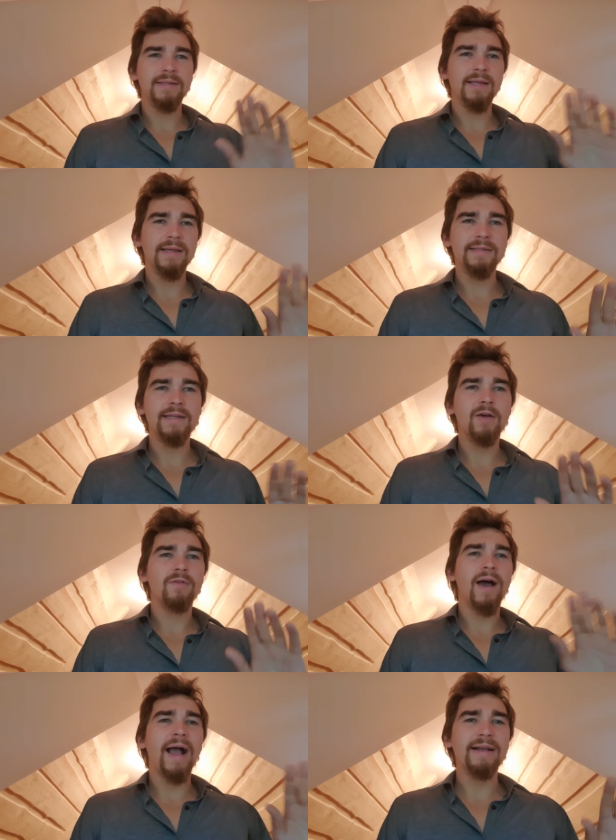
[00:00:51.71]
the idea
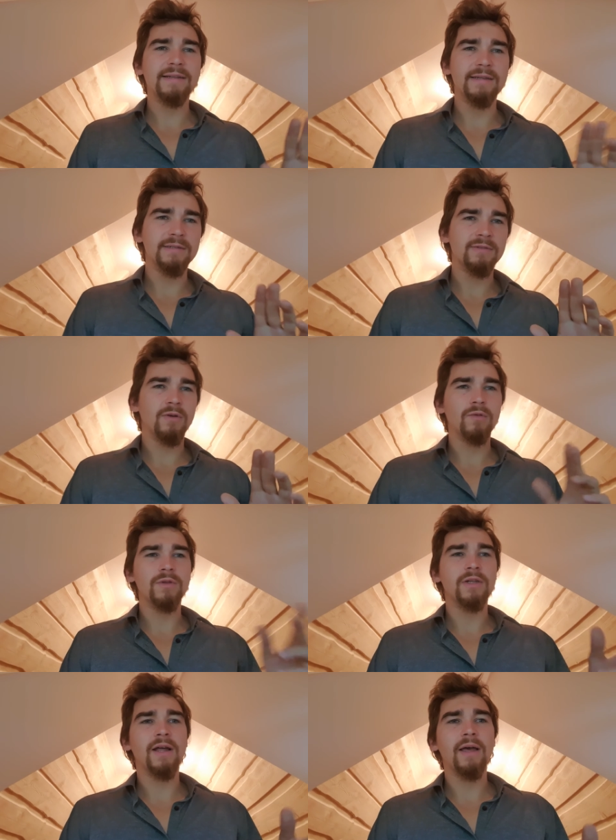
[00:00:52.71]
of acting all
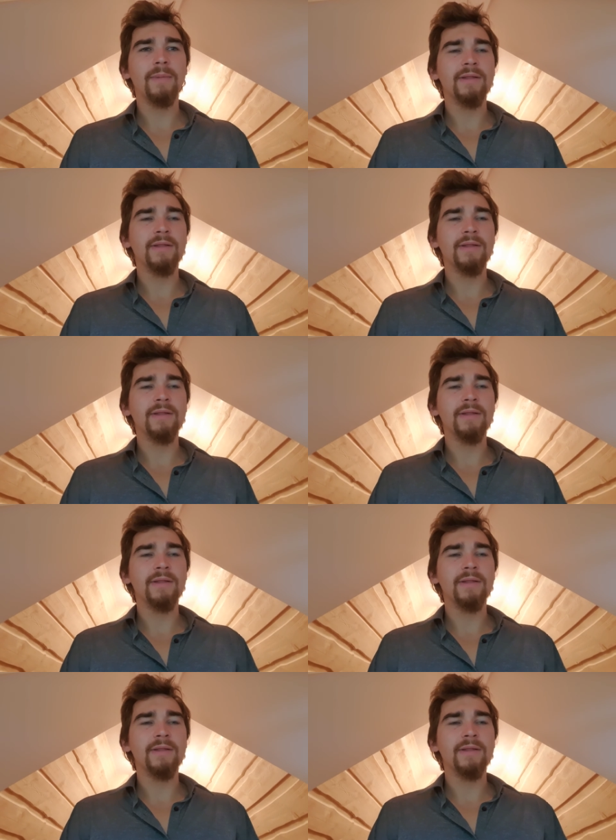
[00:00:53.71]
the time.